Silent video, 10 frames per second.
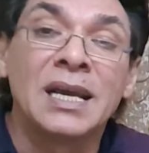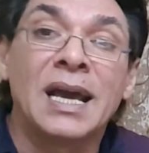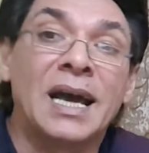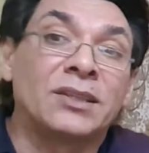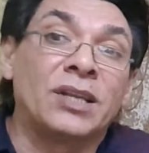
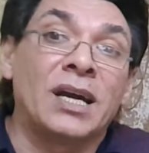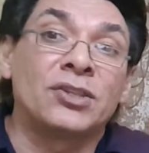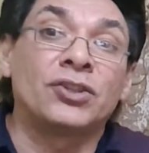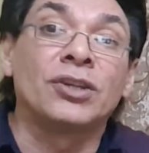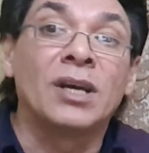
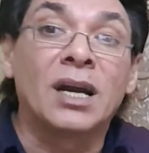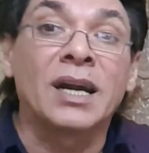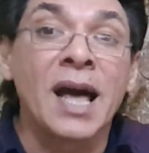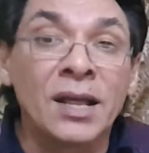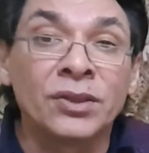attach
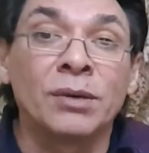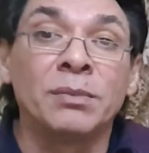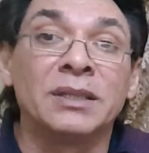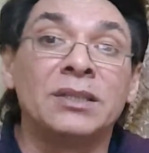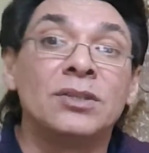
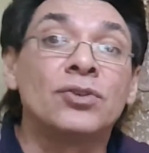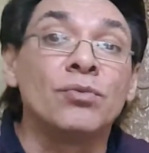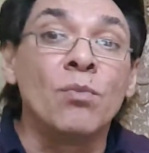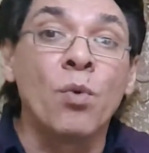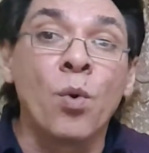randomly to
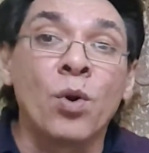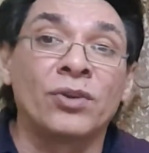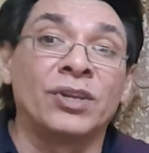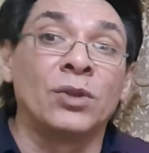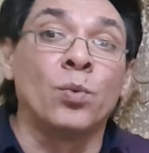more
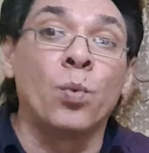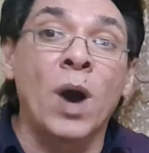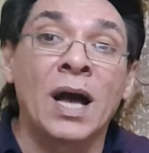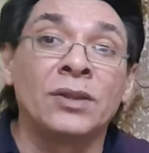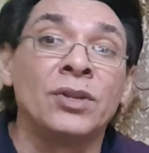than
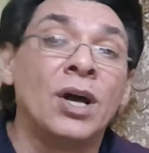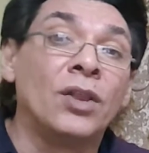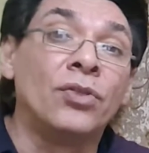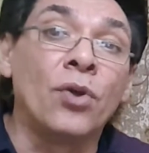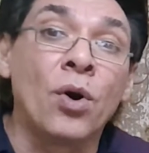one
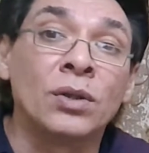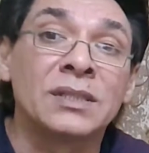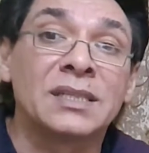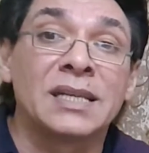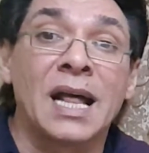
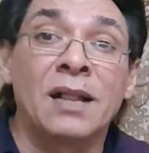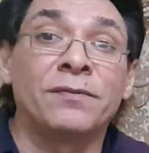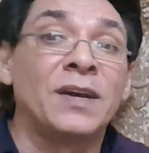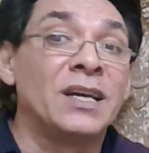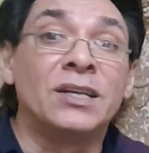
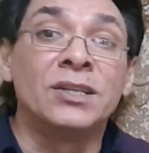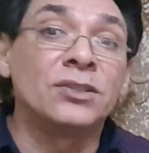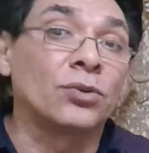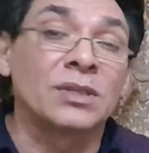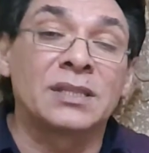non-self
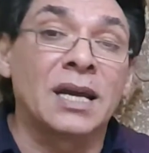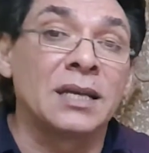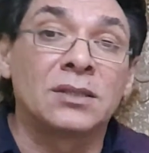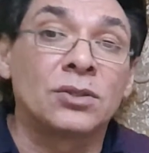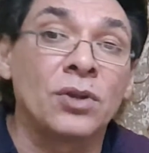erythrocyte
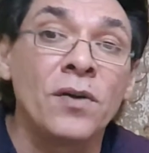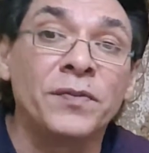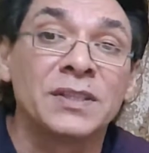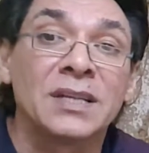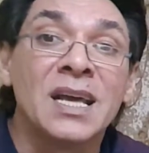
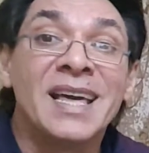surface,